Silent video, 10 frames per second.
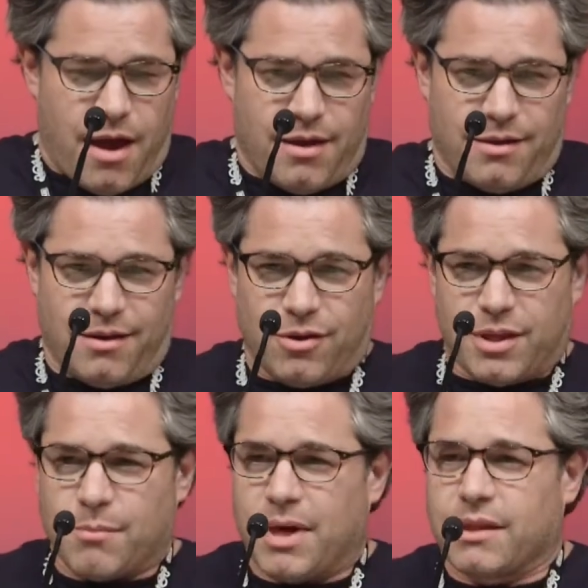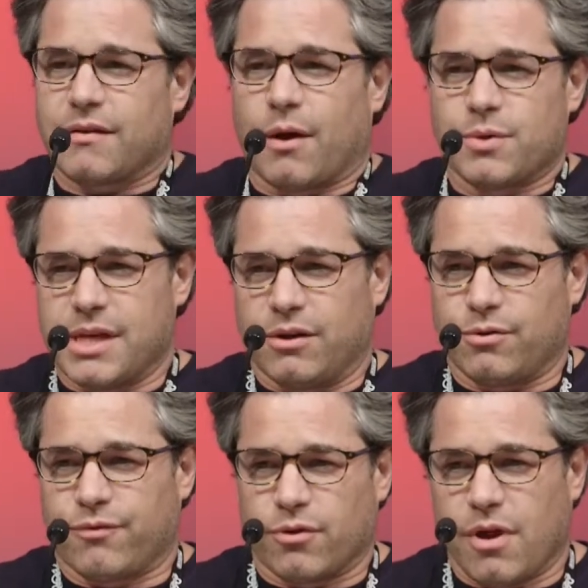The other thing about this, I was an editor
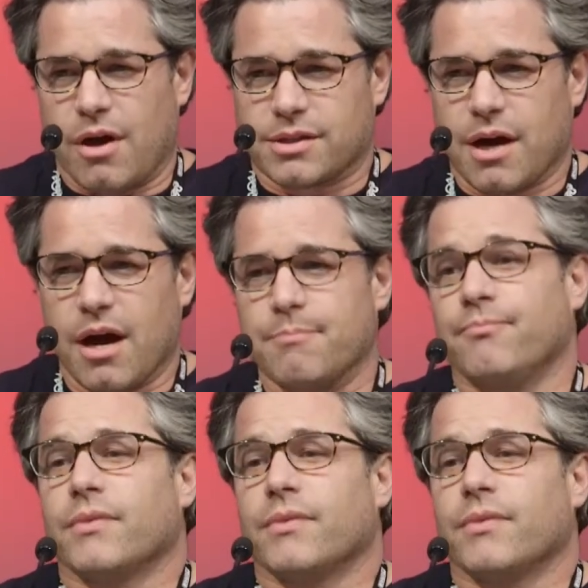for a long time.